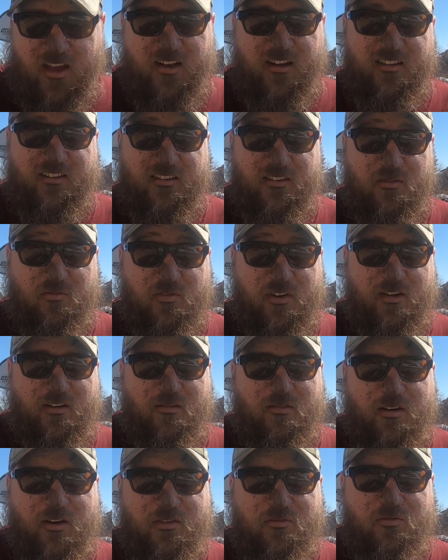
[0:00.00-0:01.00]
and this is
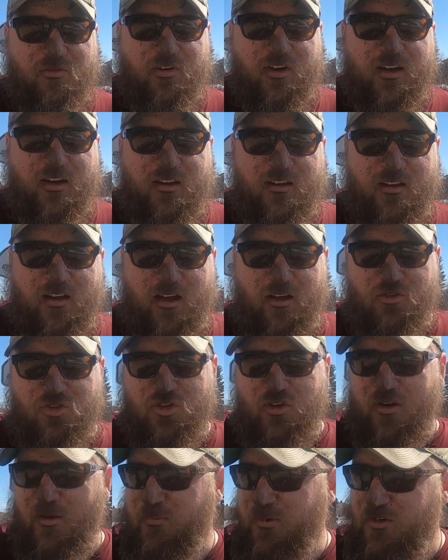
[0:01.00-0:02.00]
really rust free. I'll
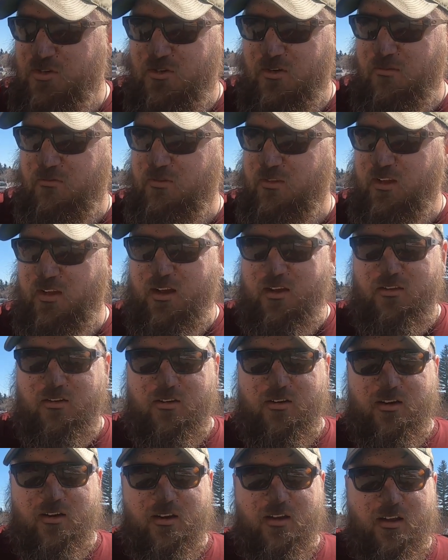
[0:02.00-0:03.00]
show you a picture of the
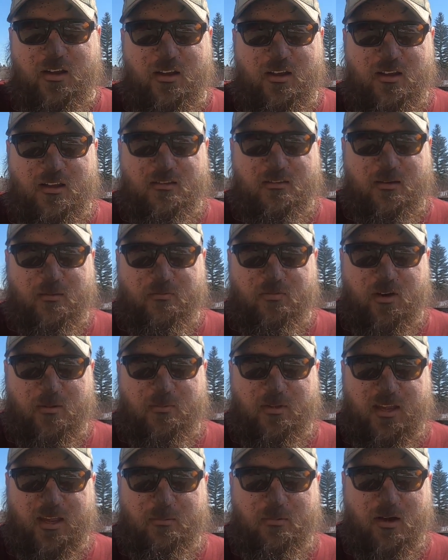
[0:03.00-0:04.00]
other
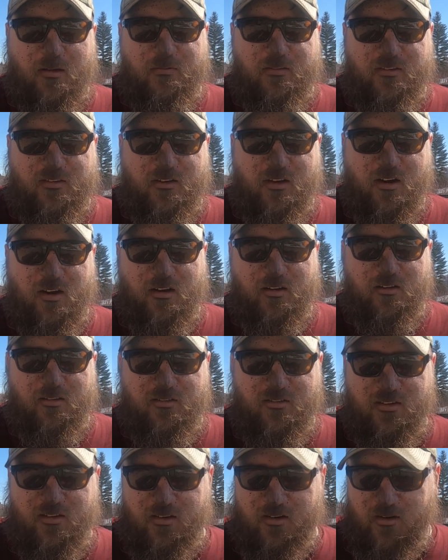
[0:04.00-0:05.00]
subframe that came off this car, and
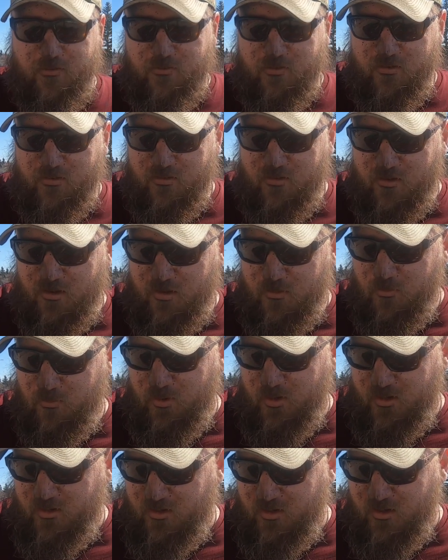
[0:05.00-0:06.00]
you'll see the difference.
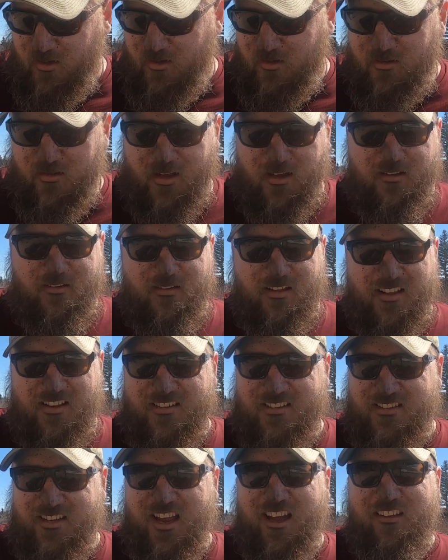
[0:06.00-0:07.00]
But
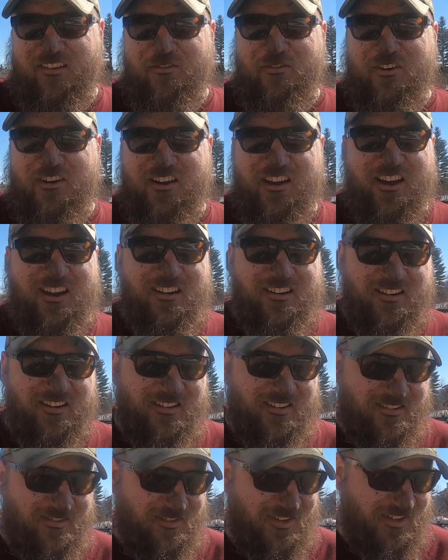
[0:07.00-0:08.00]
nice California iron.
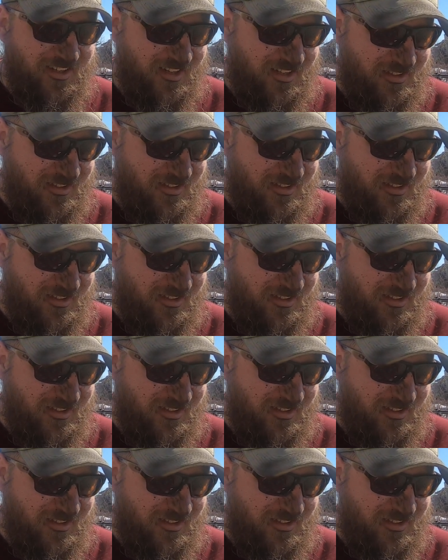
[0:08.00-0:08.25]
It's really